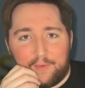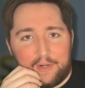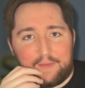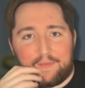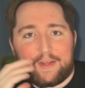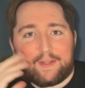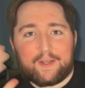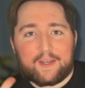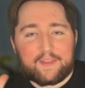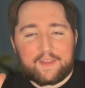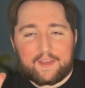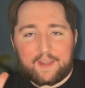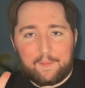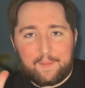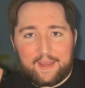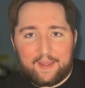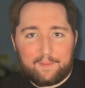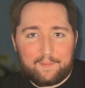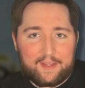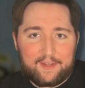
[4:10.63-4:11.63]
Whenever I look at the
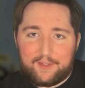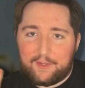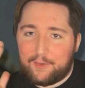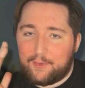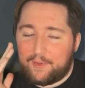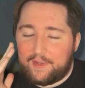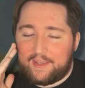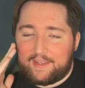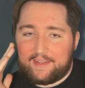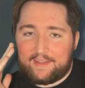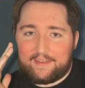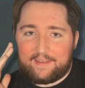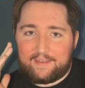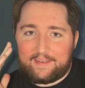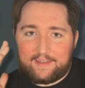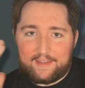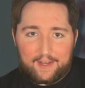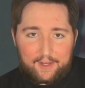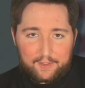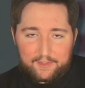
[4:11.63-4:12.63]
command menu in
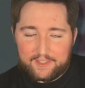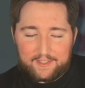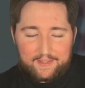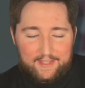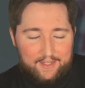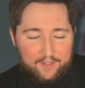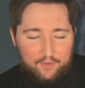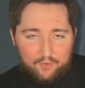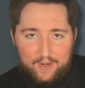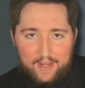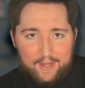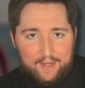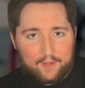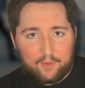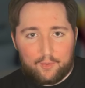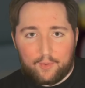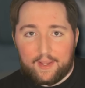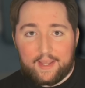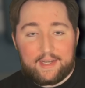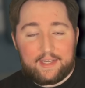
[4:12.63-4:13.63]
Yakuza Like a
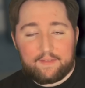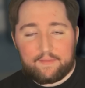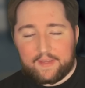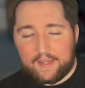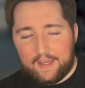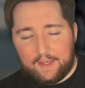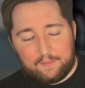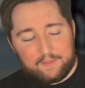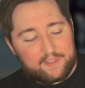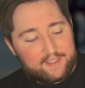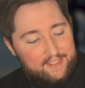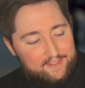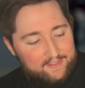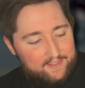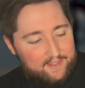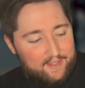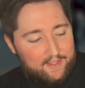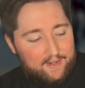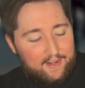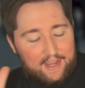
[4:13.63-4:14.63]
Dragon or any of the games since
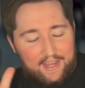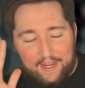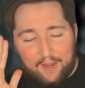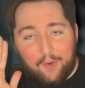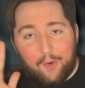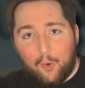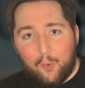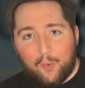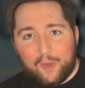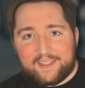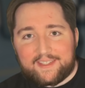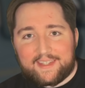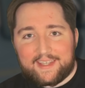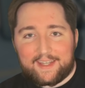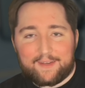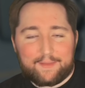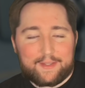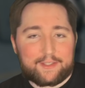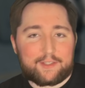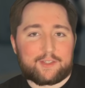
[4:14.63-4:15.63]
then, I always
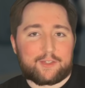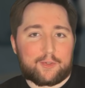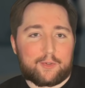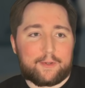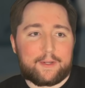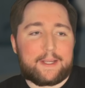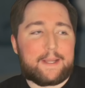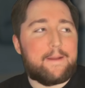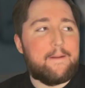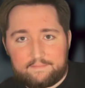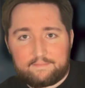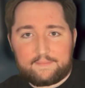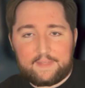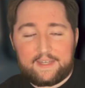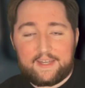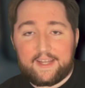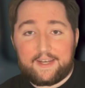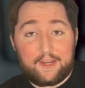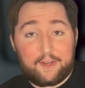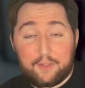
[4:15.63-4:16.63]
think of this story. And
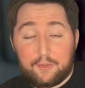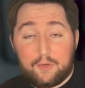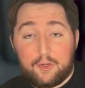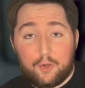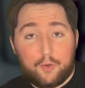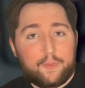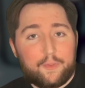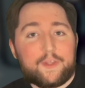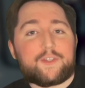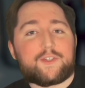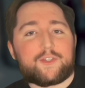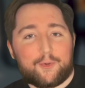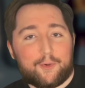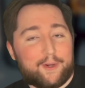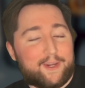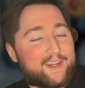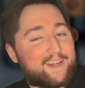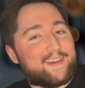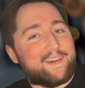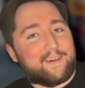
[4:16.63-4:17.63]
yeah, now you know this
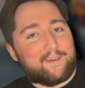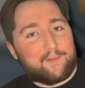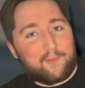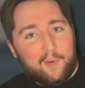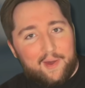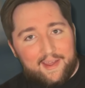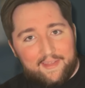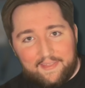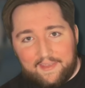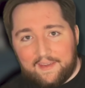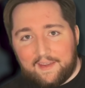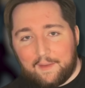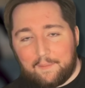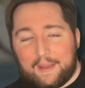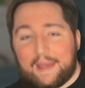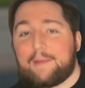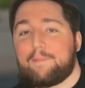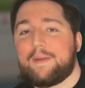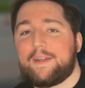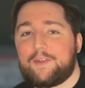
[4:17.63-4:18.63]
story of why the
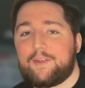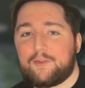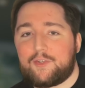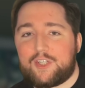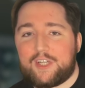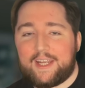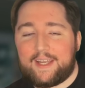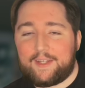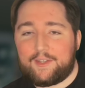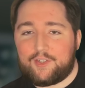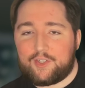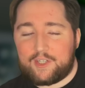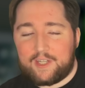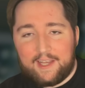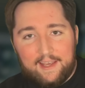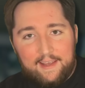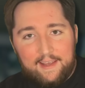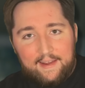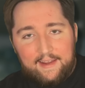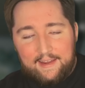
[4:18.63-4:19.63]
command menu changed
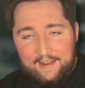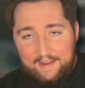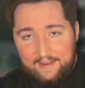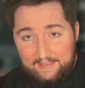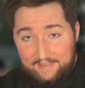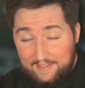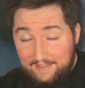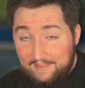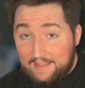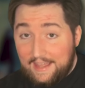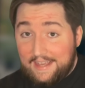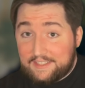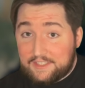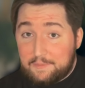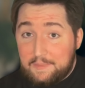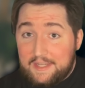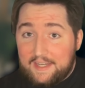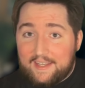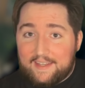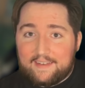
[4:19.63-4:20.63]
at the last
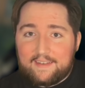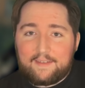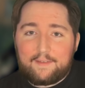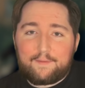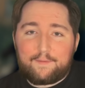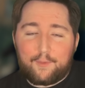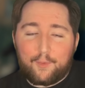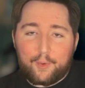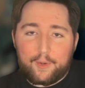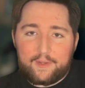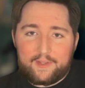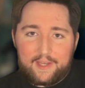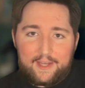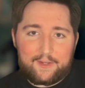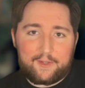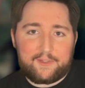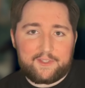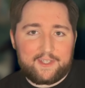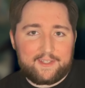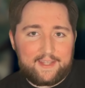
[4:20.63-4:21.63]
minute for
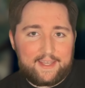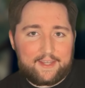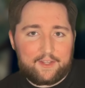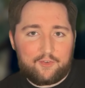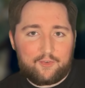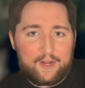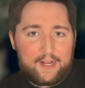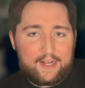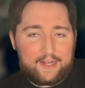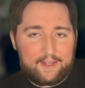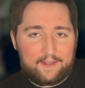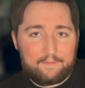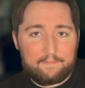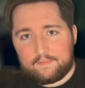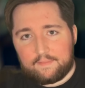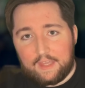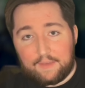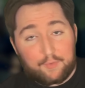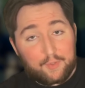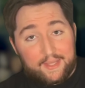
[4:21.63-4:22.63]
Yakuza Like a Dragon.
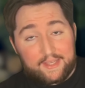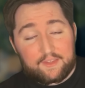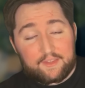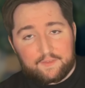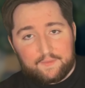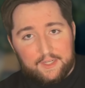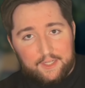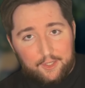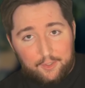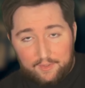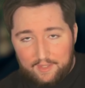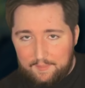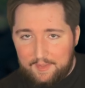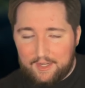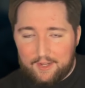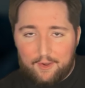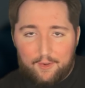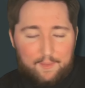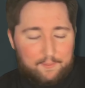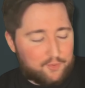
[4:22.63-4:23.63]
If you like this video, let me
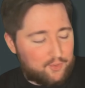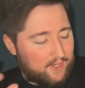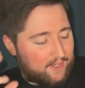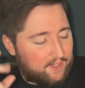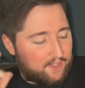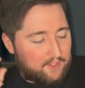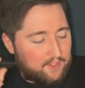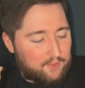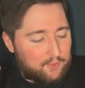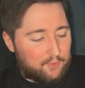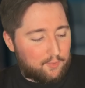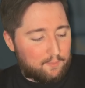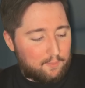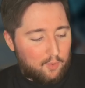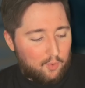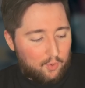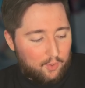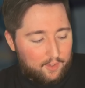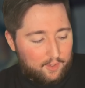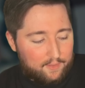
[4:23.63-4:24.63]
know. I'm trying to do
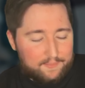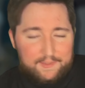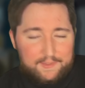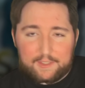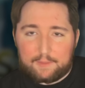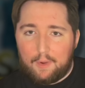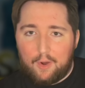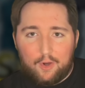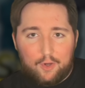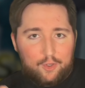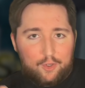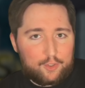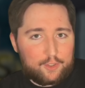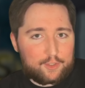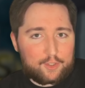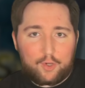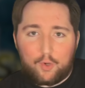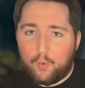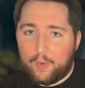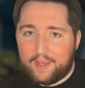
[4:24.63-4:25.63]
more
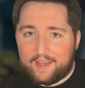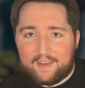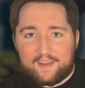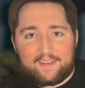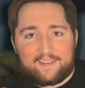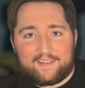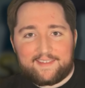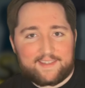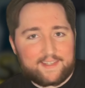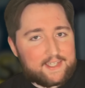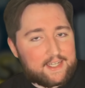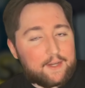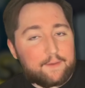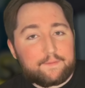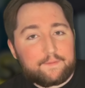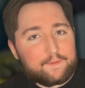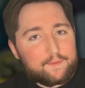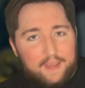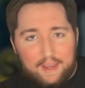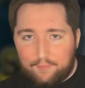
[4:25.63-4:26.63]
small, quick
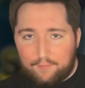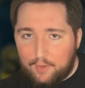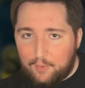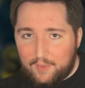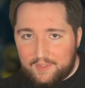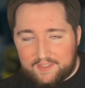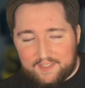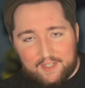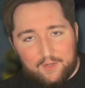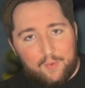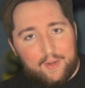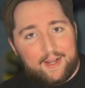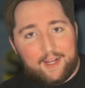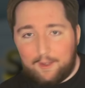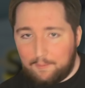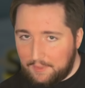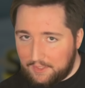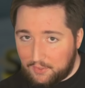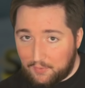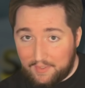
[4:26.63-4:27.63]
stuff every once in a while
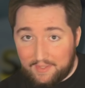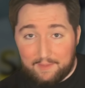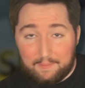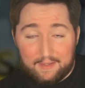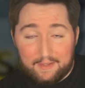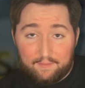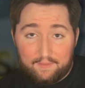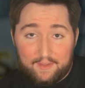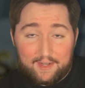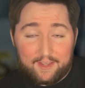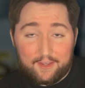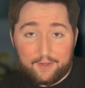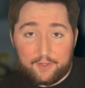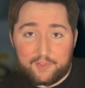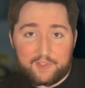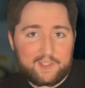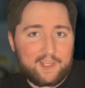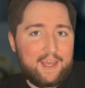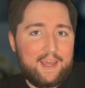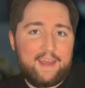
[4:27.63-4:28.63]
between the big
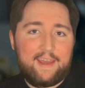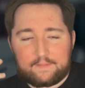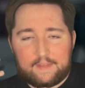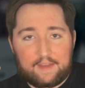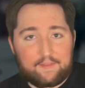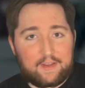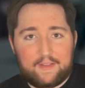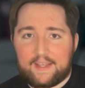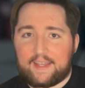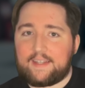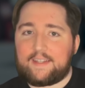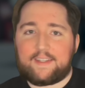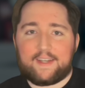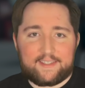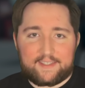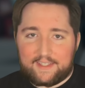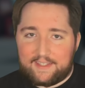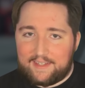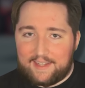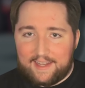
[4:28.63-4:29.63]
videos. I've got like a
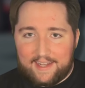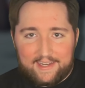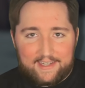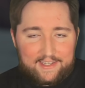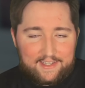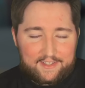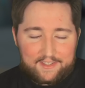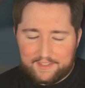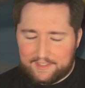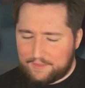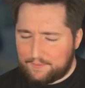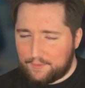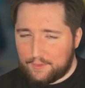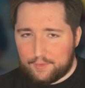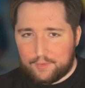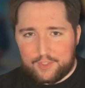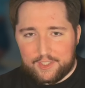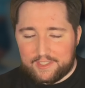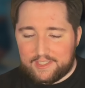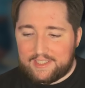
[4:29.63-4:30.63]
dozen ideas for
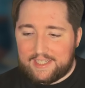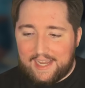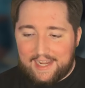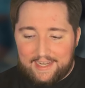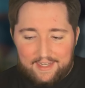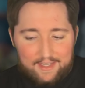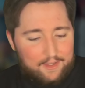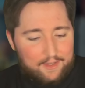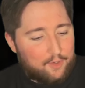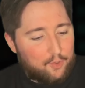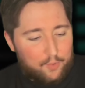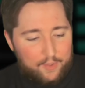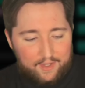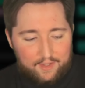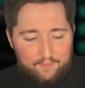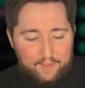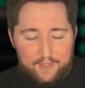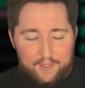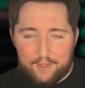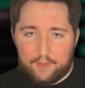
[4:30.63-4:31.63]
just tiny, quick
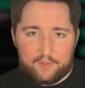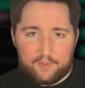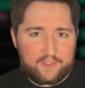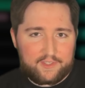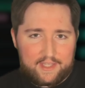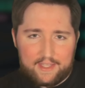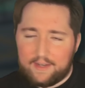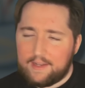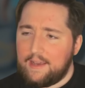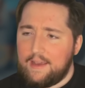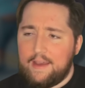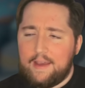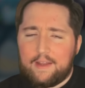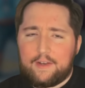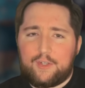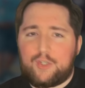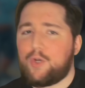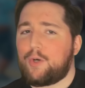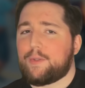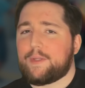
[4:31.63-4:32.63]
videos that
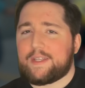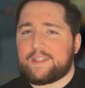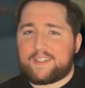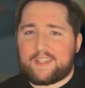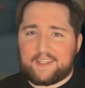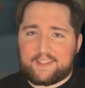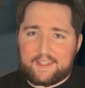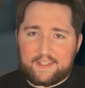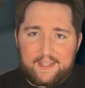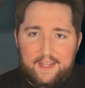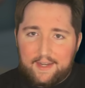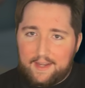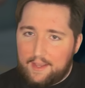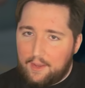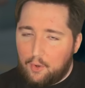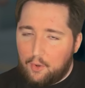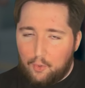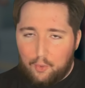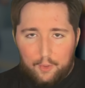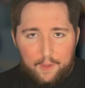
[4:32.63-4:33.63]
don't necessitate a
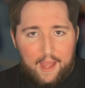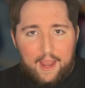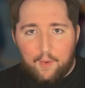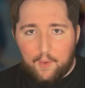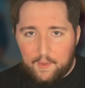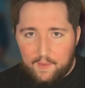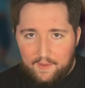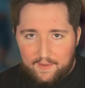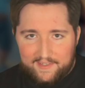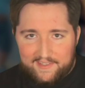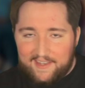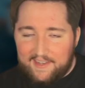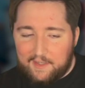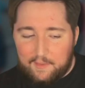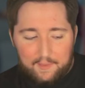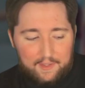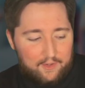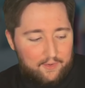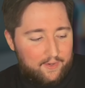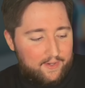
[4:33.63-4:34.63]
whole hour-long
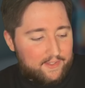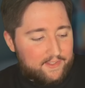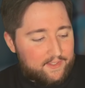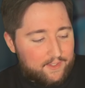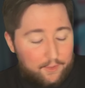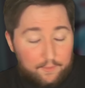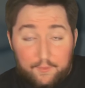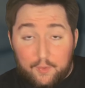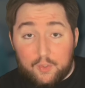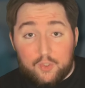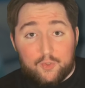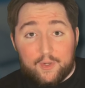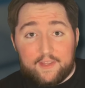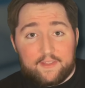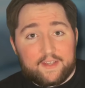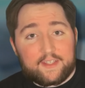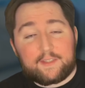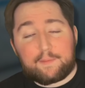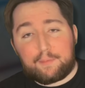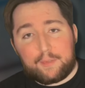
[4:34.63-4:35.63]
documentary. So if you enjoyed
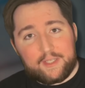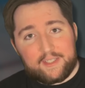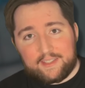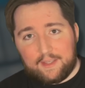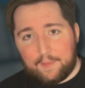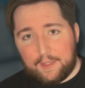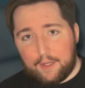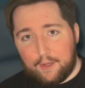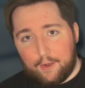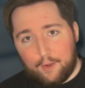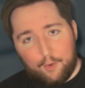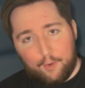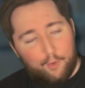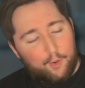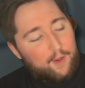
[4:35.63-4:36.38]
this, please let me know.